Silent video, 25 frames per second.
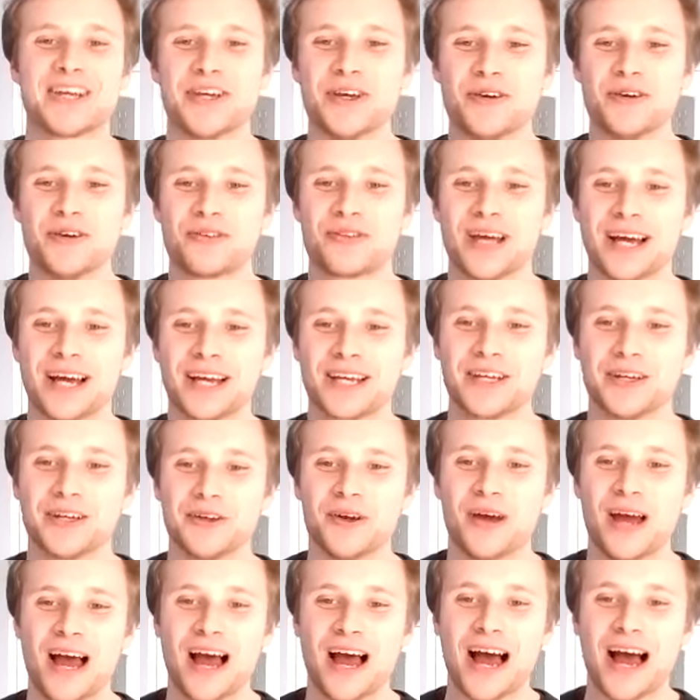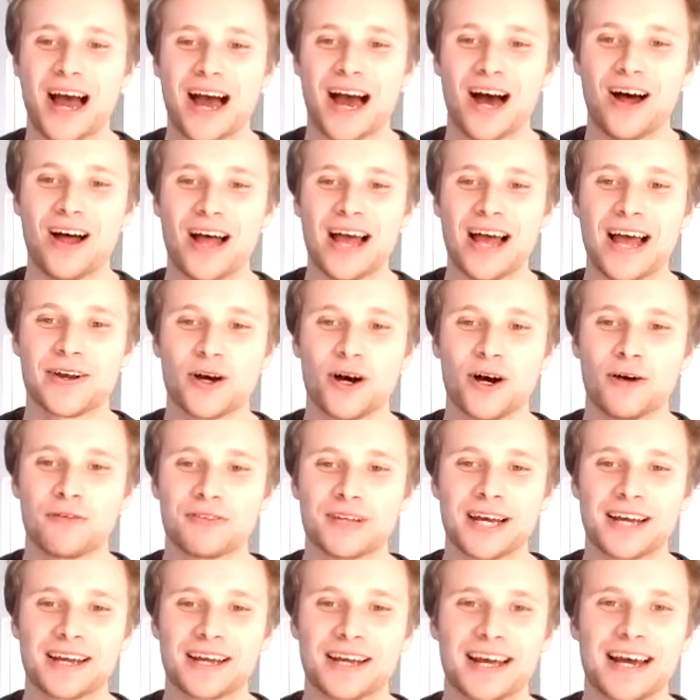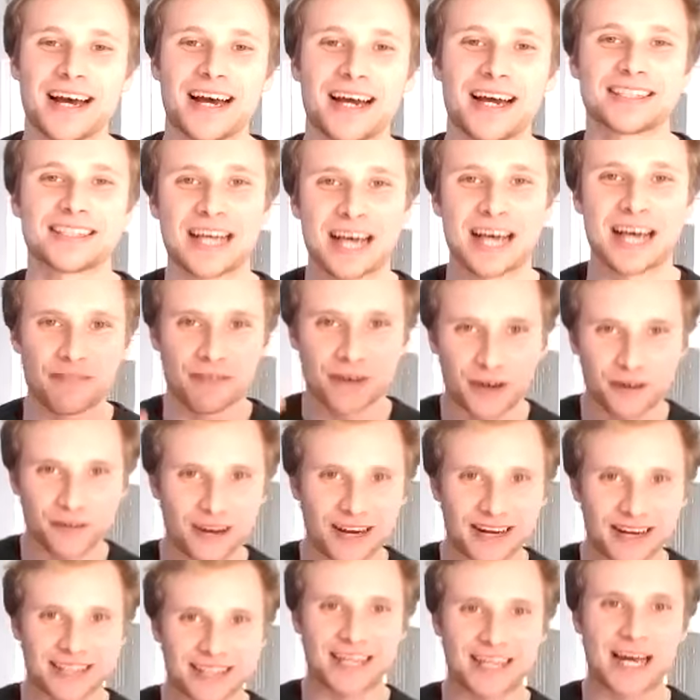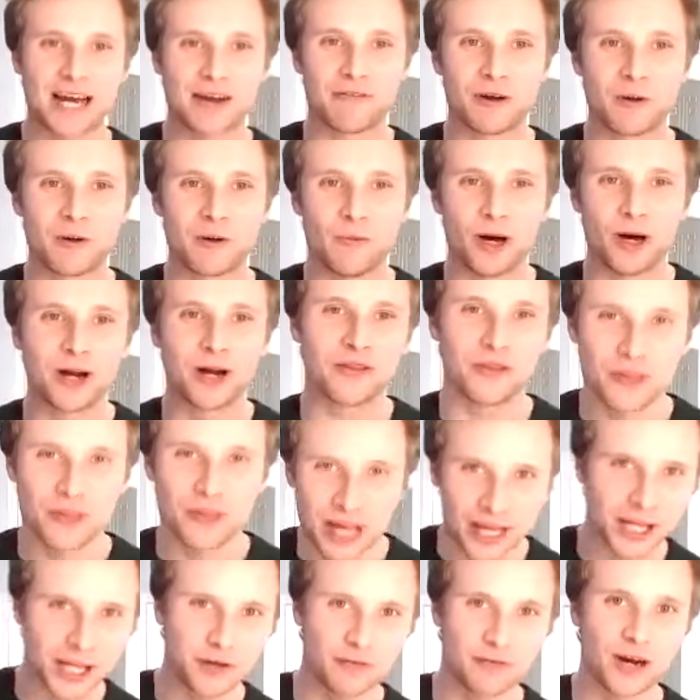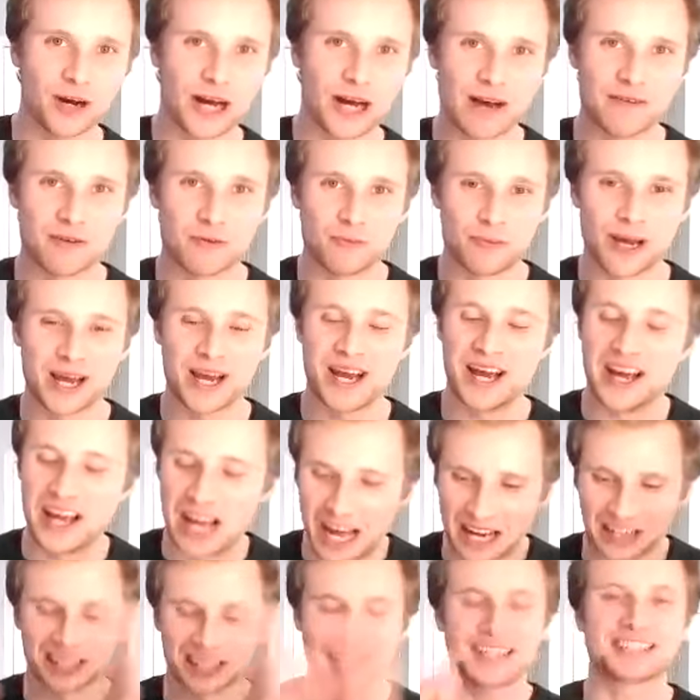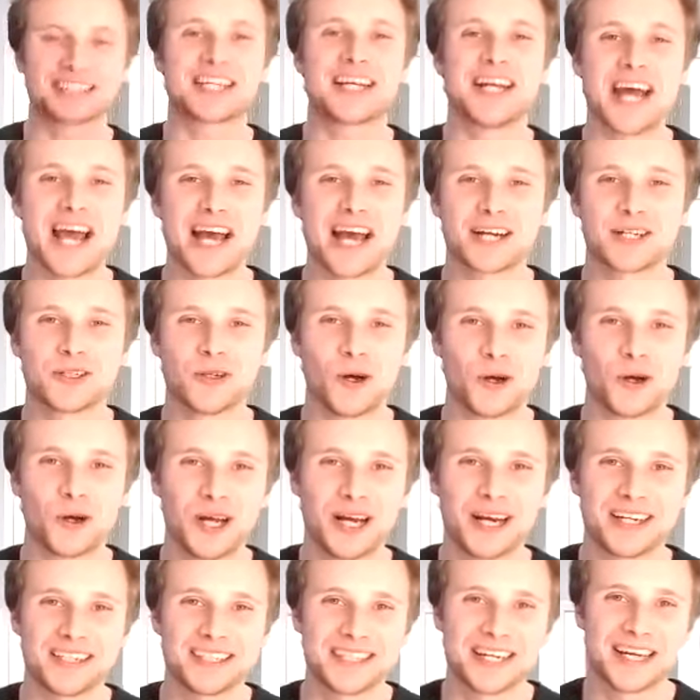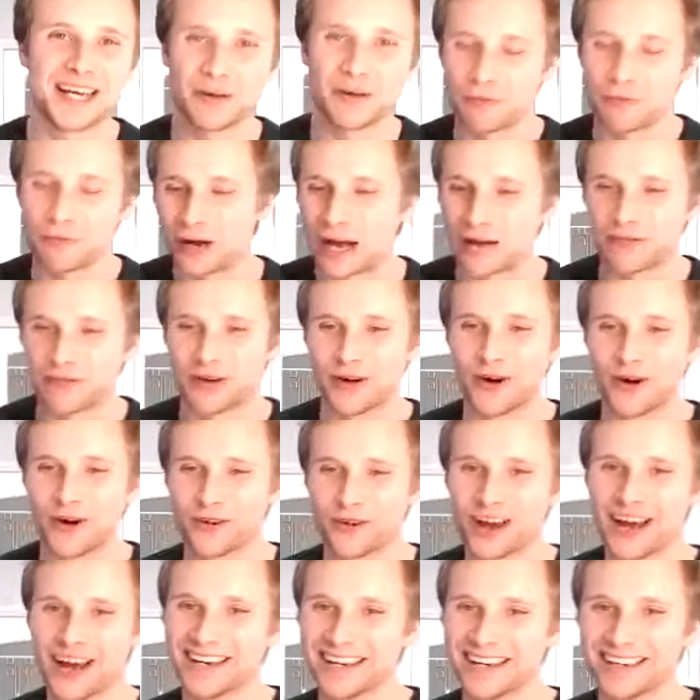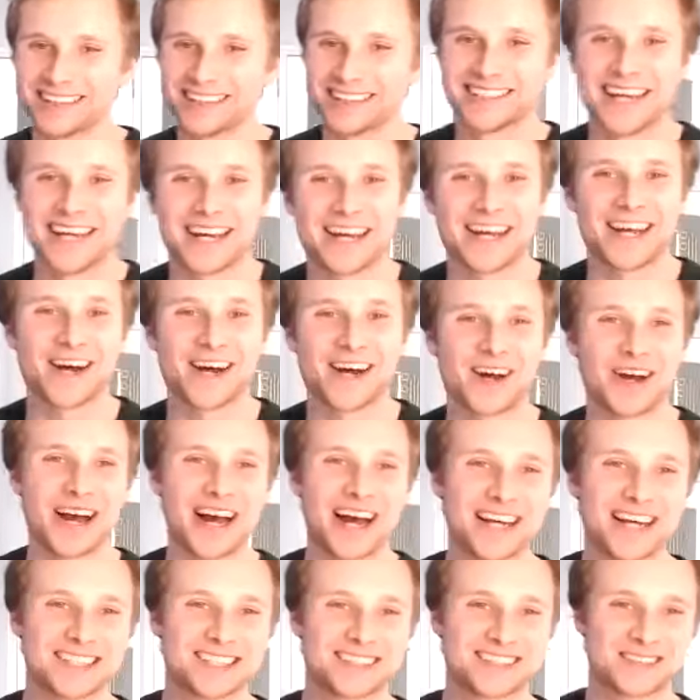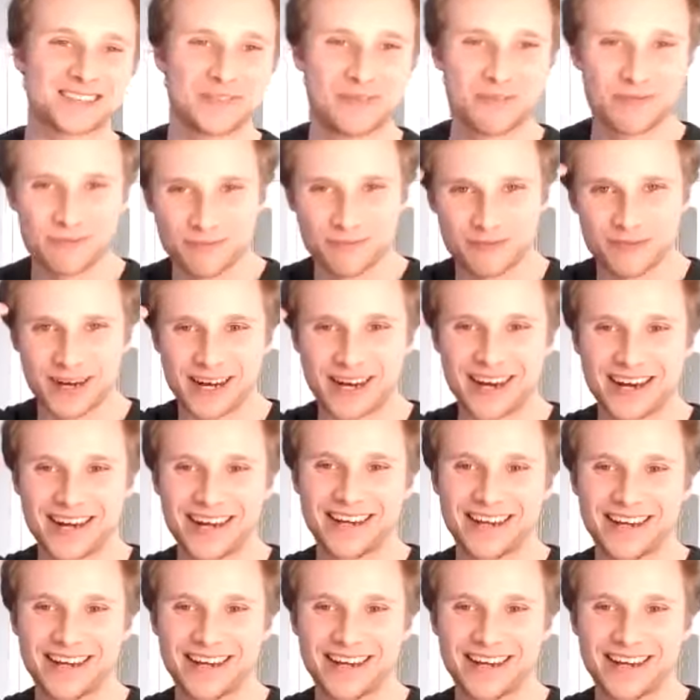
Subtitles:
you. Thank you. I'll head off then, guys. Have a great day, everyone. Thank you for having me. And let's connect on LinkedIn if we haven't already. Take care, guys. Bye.